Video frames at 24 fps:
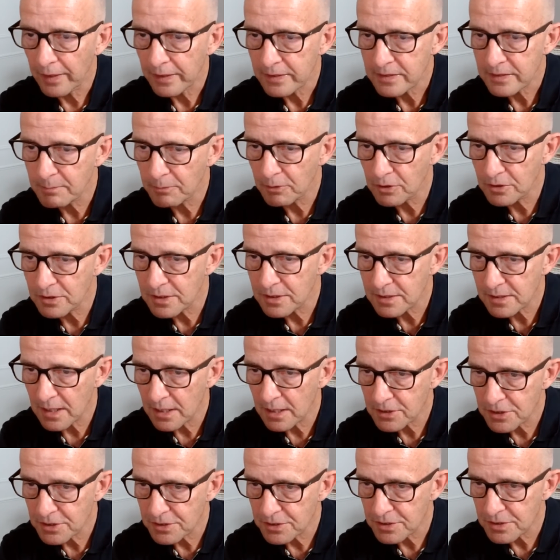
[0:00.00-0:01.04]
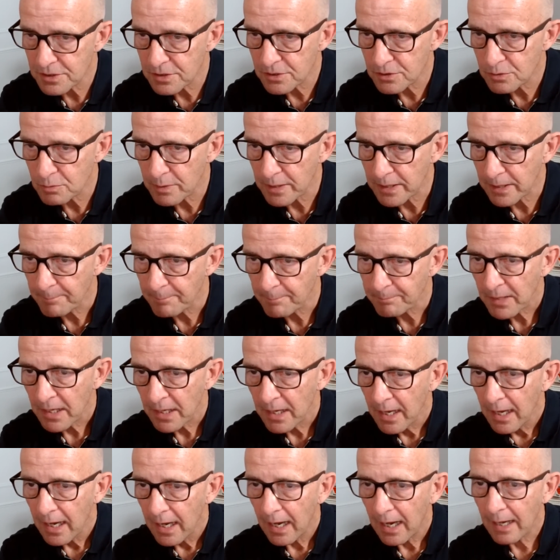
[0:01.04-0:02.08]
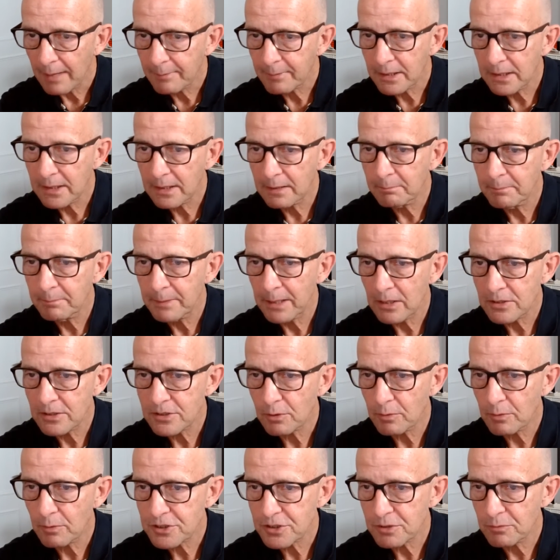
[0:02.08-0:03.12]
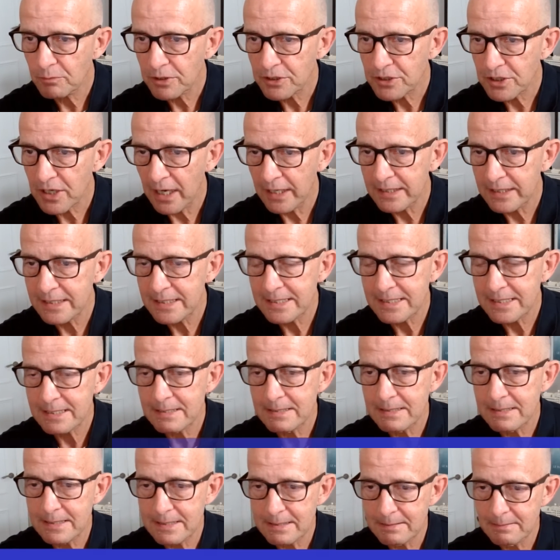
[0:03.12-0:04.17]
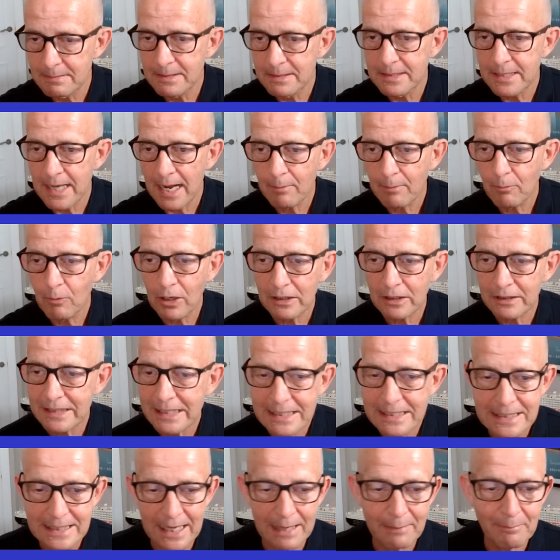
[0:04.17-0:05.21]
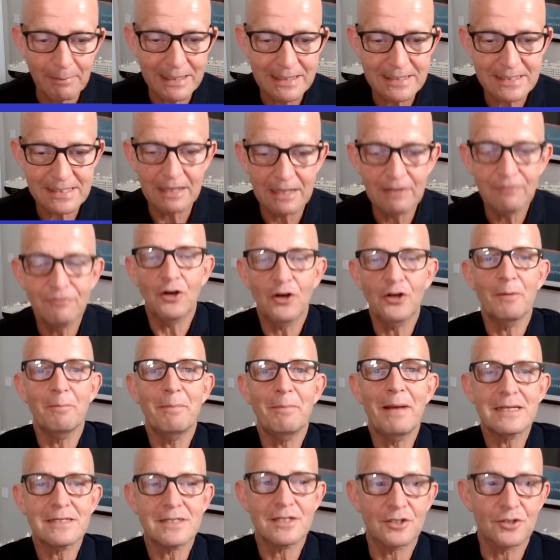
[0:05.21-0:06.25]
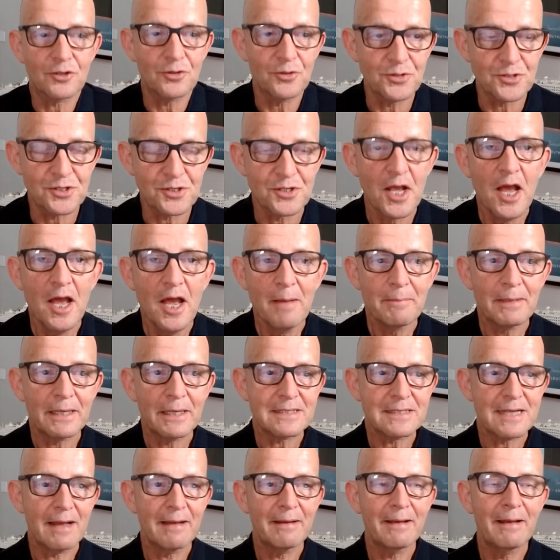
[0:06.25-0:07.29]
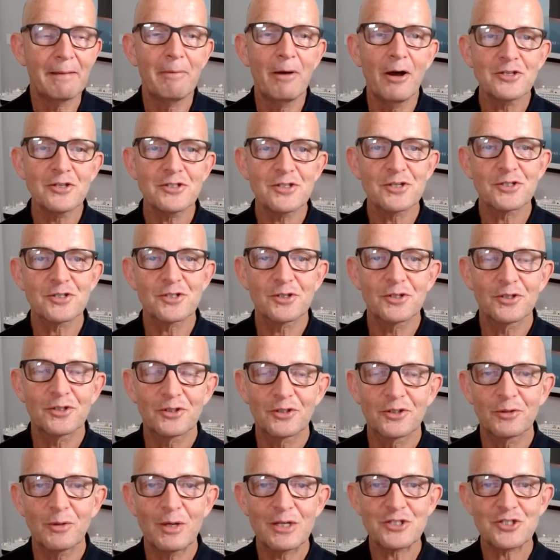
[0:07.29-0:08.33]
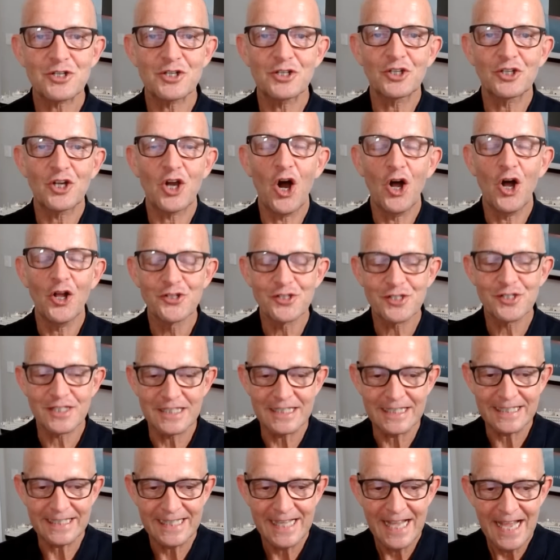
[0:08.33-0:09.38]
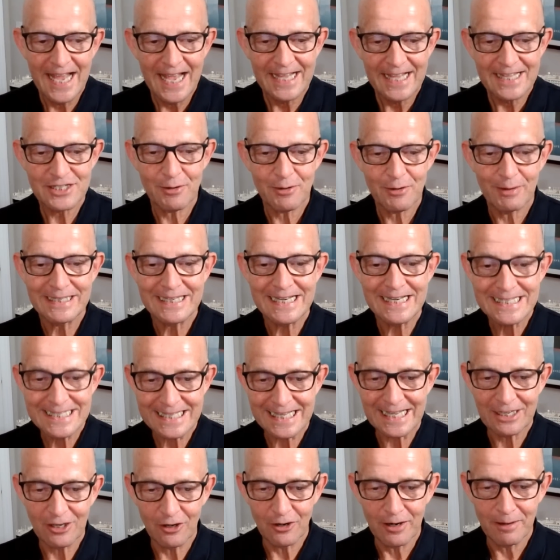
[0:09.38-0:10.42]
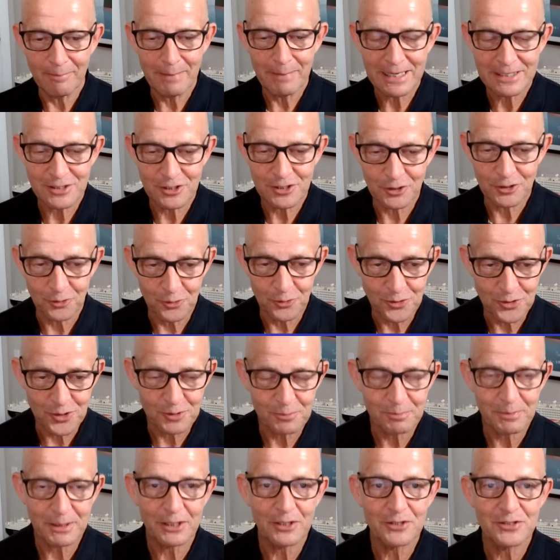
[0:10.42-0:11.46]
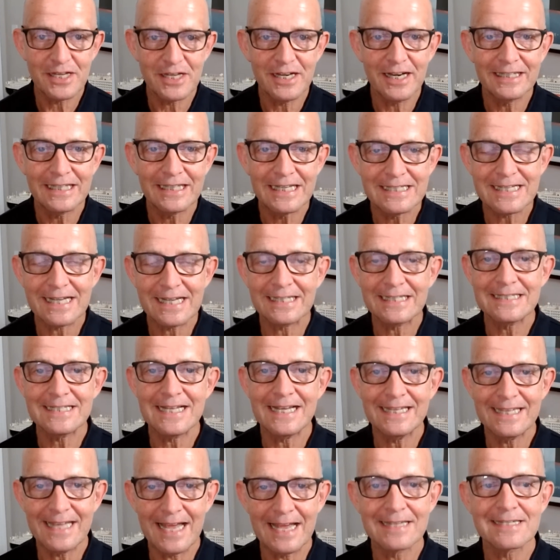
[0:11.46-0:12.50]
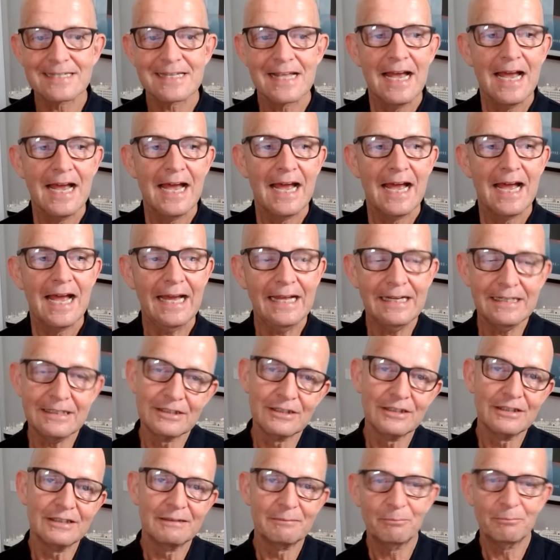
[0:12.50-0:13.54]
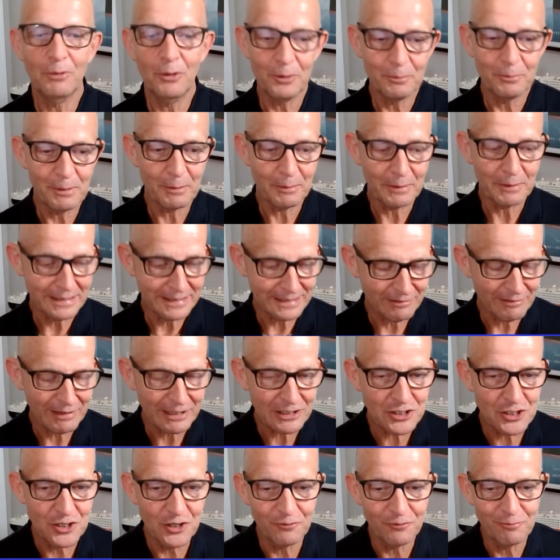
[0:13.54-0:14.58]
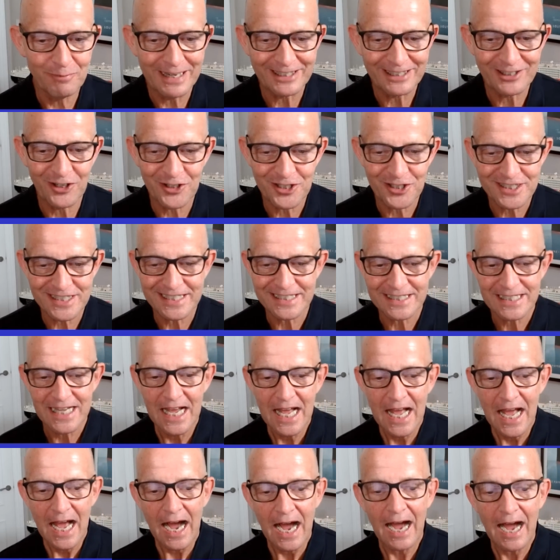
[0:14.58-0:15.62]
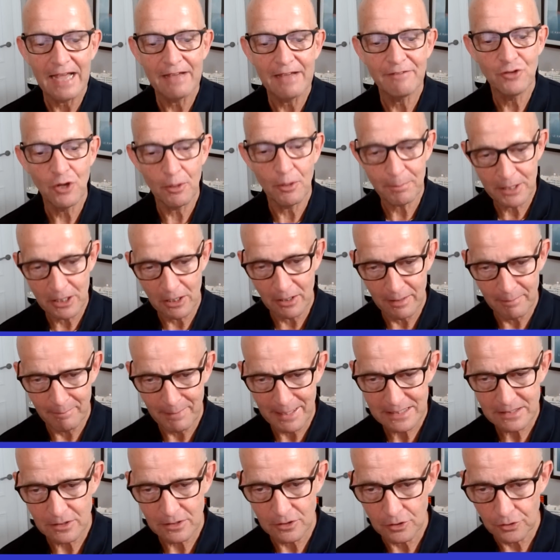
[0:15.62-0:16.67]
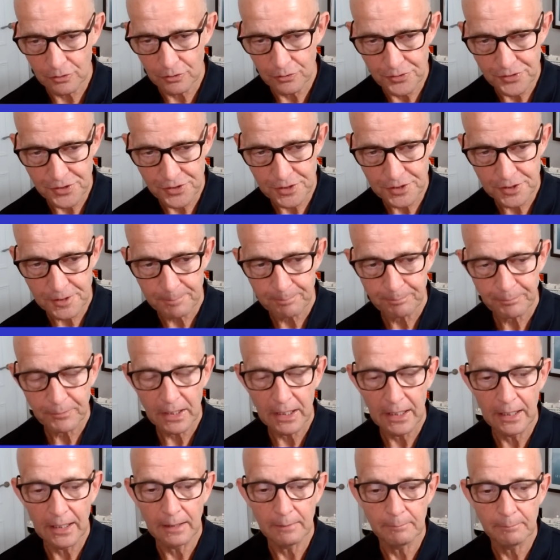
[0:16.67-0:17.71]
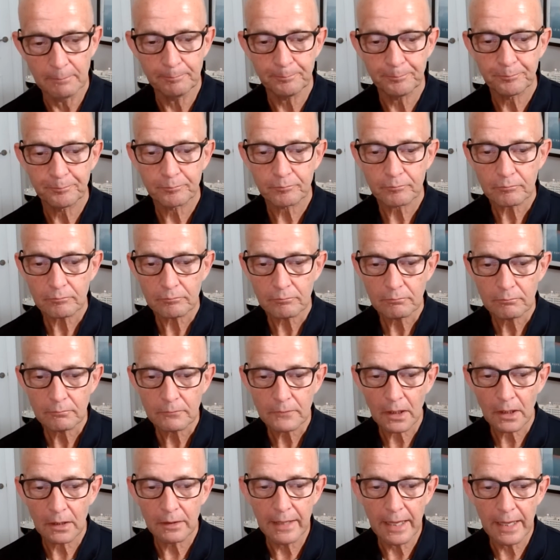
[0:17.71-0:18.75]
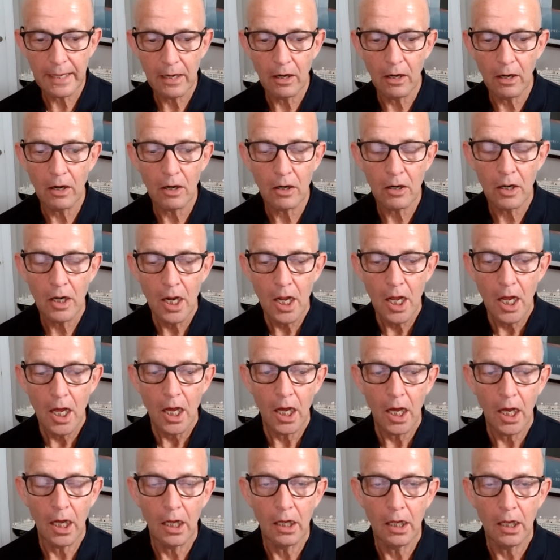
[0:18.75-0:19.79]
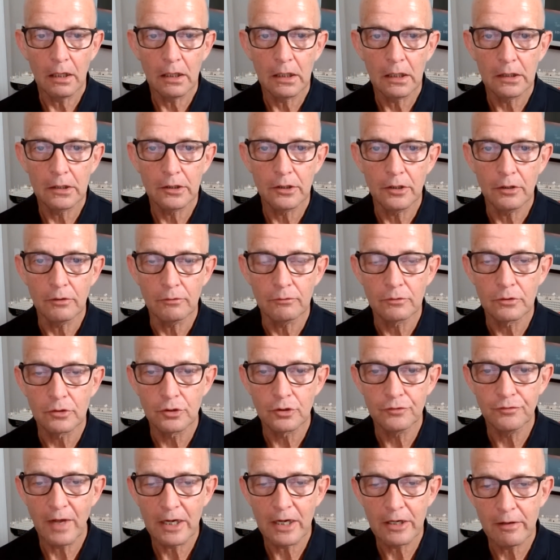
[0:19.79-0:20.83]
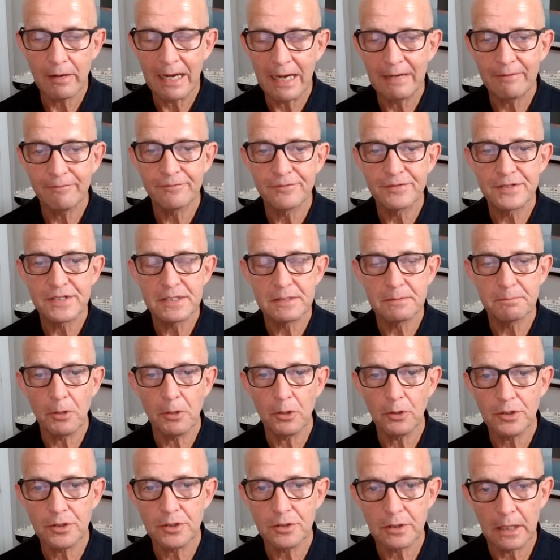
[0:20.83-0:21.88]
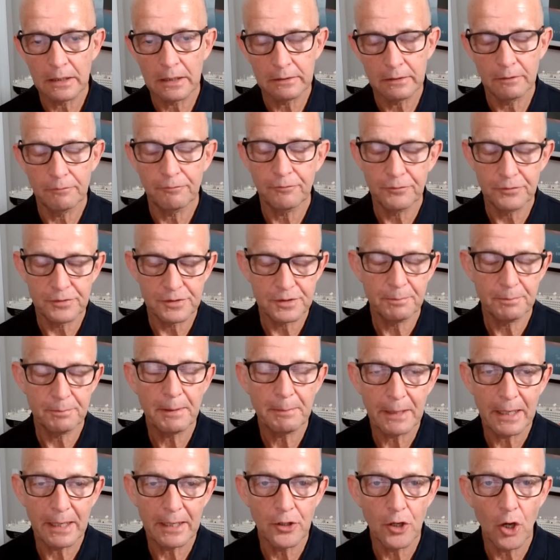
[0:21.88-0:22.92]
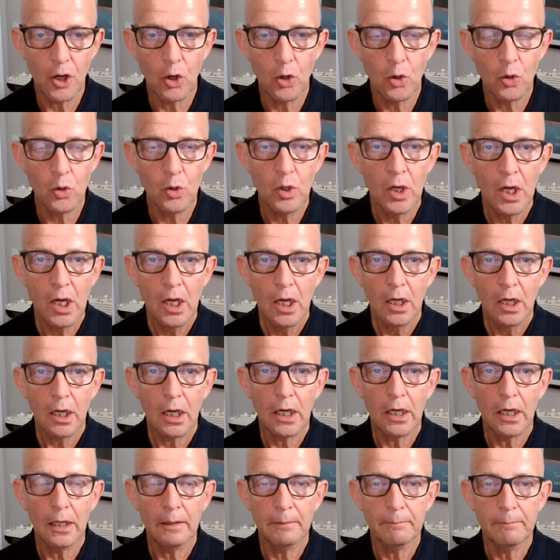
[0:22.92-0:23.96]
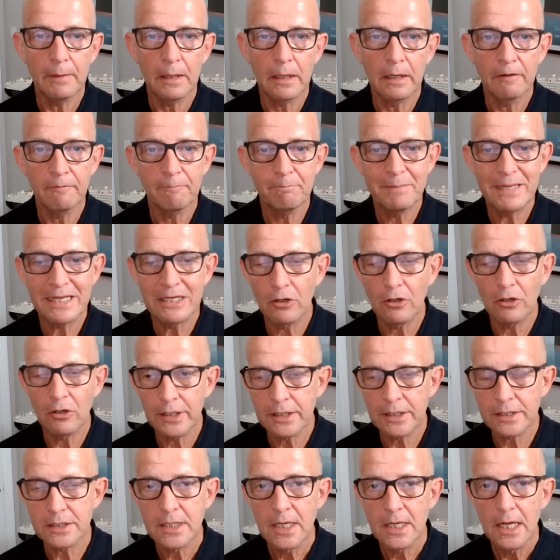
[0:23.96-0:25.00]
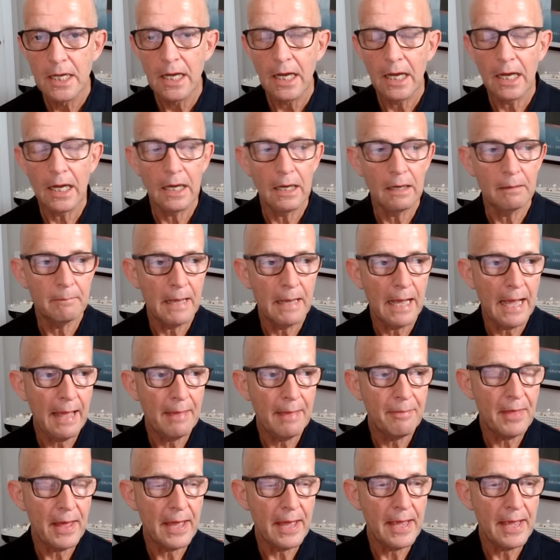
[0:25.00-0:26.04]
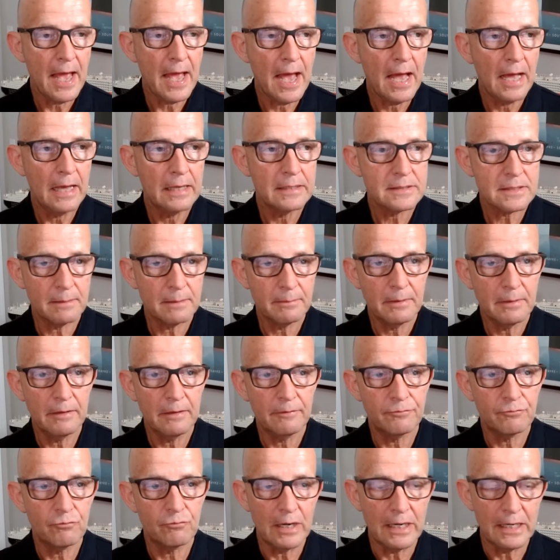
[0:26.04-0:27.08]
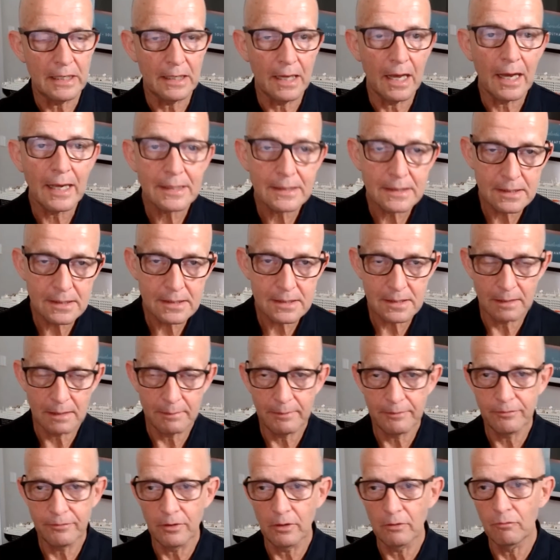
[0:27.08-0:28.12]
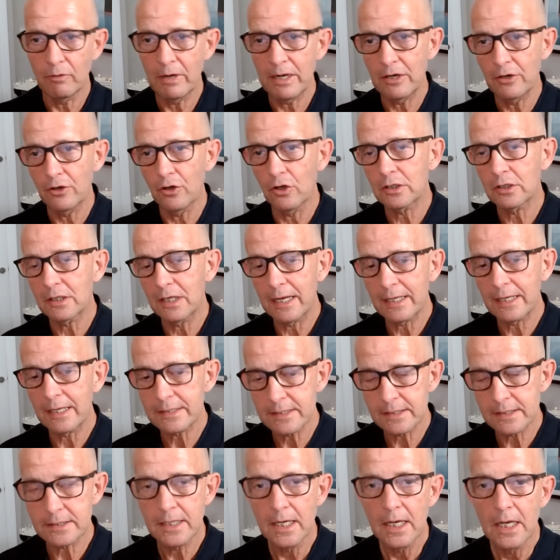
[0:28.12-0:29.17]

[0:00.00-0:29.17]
Some good discussions this week. I'm going to be asked a question which I damn well need to get myself on ambassador cruises, because I am asked this question constantly. So I need to get on ambassador cruises, because then at least I can say yes and point people in the direction of my content. I have not been on ambassador cruises. They are good value. I've spoken to some people I know have been on it. And some have really liked it, some have not liked it.